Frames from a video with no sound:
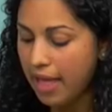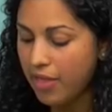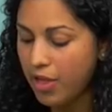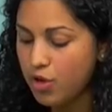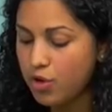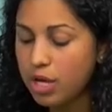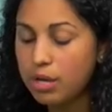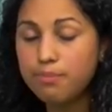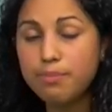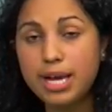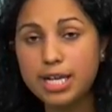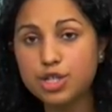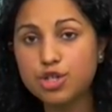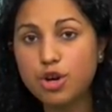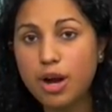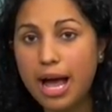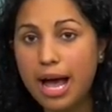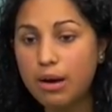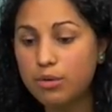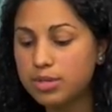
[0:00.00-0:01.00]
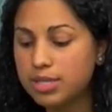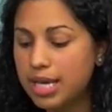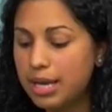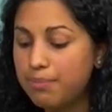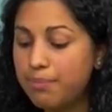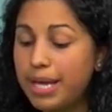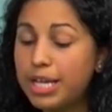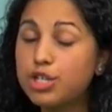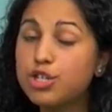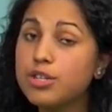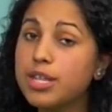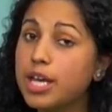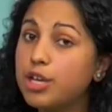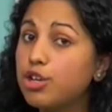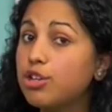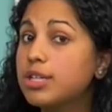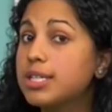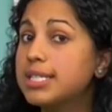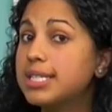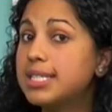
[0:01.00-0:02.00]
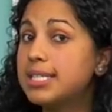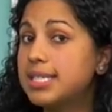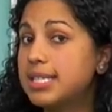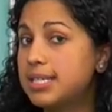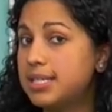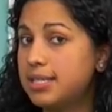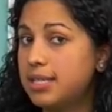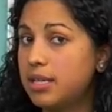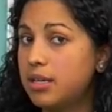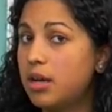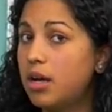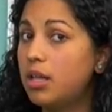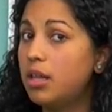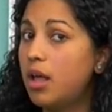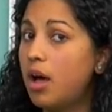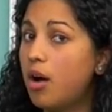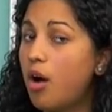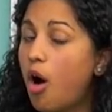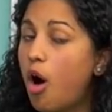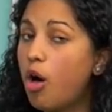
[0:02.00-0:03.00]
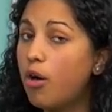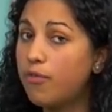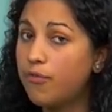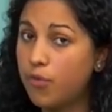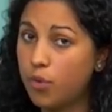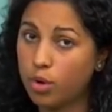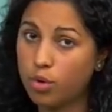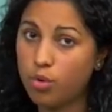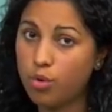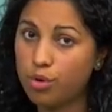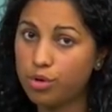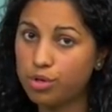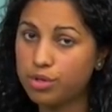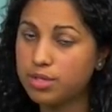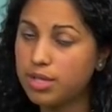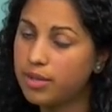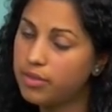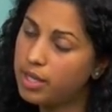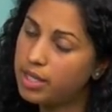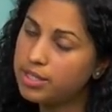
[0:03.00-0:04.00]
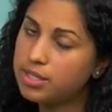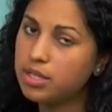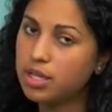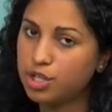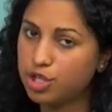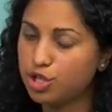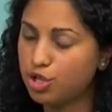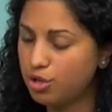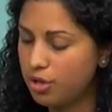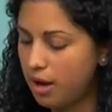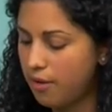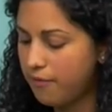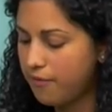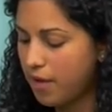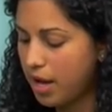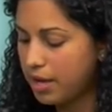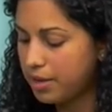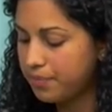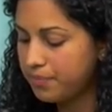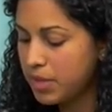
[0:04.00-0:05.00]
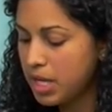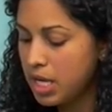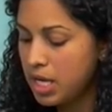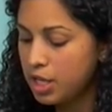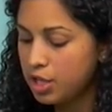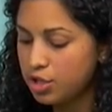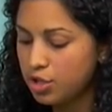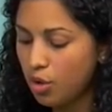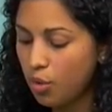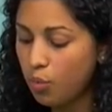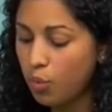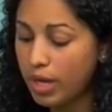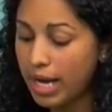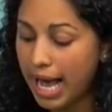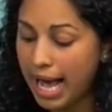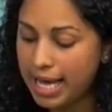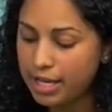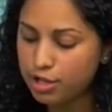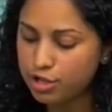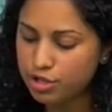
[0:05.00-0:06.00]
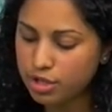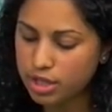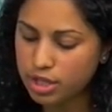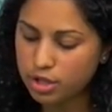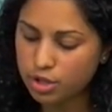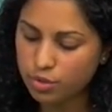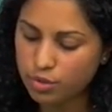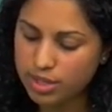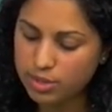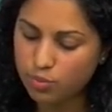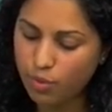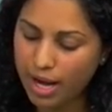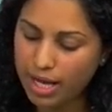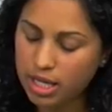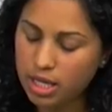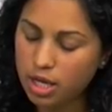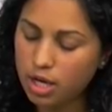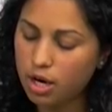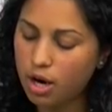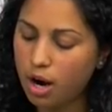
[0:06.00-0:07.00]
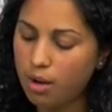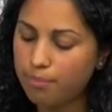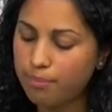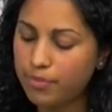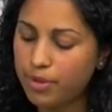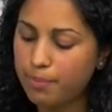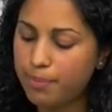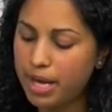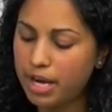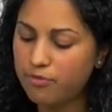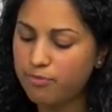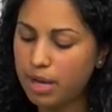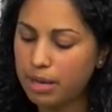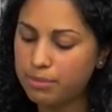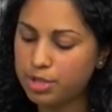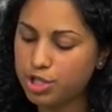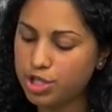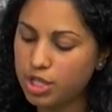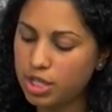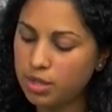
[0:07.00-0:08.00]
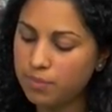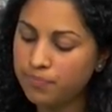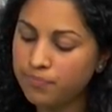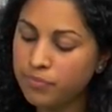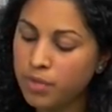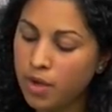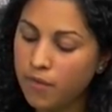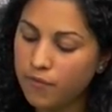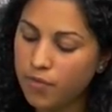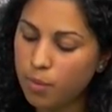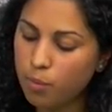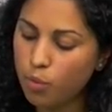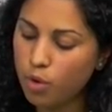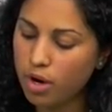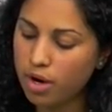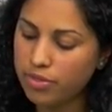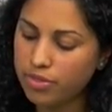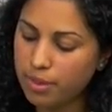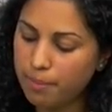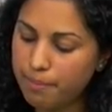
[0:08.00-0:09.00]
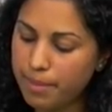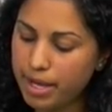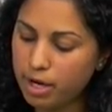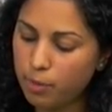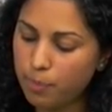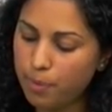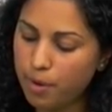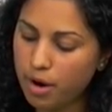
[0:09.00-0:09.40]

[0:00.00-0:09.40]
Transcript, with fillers: and then you can measure out and make sure that you're consistent along all four corners, and then it's gonna turn out fine. So what I usually do is right here on the bed of my machine, from where the metal